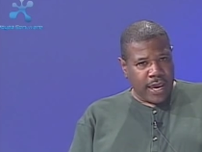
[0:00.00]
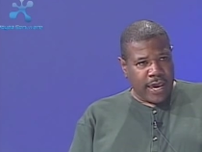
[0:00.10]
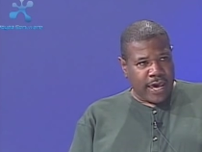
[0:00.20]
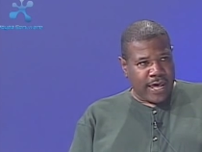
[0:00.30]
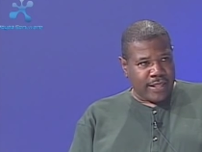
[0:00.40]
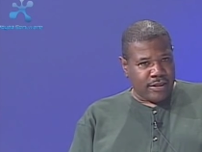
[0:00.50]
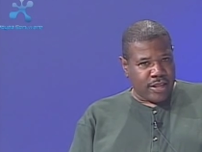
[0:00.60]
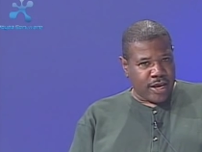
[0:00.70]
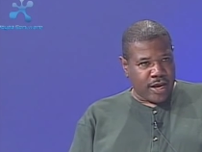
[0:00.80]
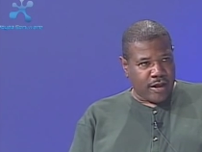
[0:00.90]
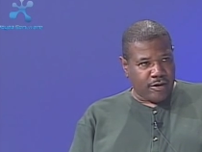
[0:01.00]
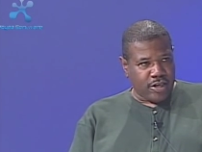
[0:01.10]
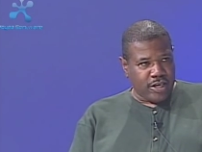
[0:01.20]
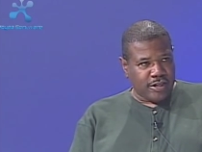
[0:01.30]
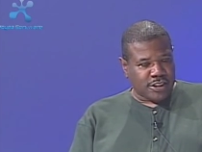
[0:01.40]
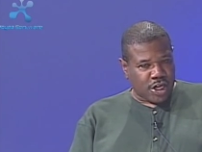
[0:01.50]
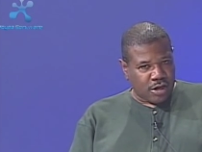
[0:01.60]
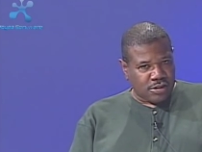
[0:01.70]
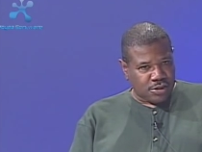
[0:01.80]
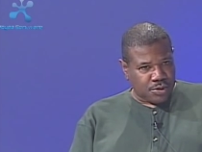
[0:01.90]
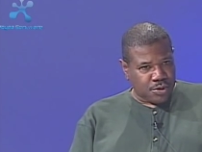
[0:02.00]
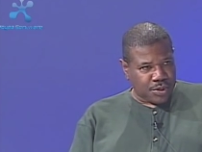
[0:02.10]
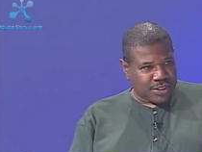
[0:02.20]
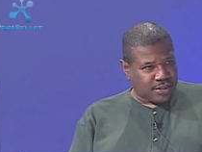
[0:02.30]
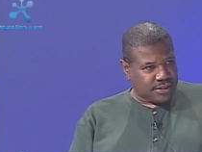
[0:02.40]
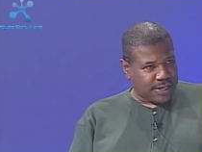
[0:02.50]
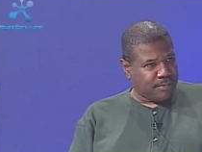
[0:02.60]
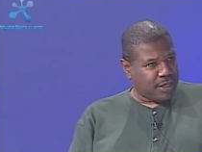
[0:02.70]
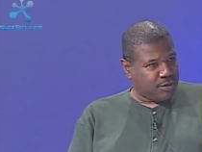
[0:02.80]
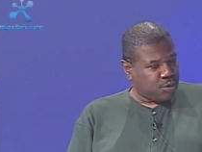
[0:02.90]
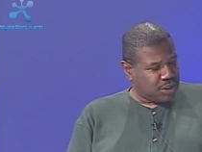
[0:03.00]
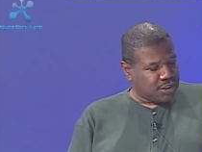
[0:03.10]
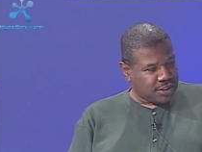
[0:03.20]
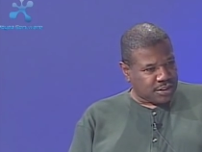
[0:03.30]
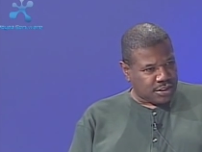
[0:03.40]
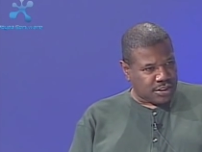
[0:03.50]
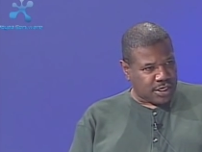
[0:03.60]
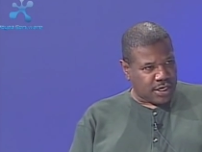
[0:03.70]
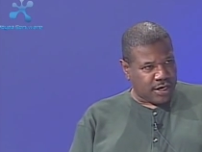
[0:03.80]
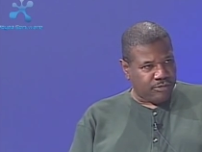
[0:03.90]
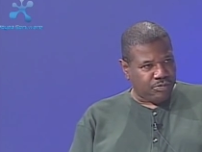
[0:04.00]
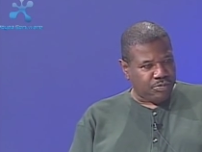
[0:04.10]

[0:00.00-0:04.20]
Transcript: And uh, he is also doing something which is uh,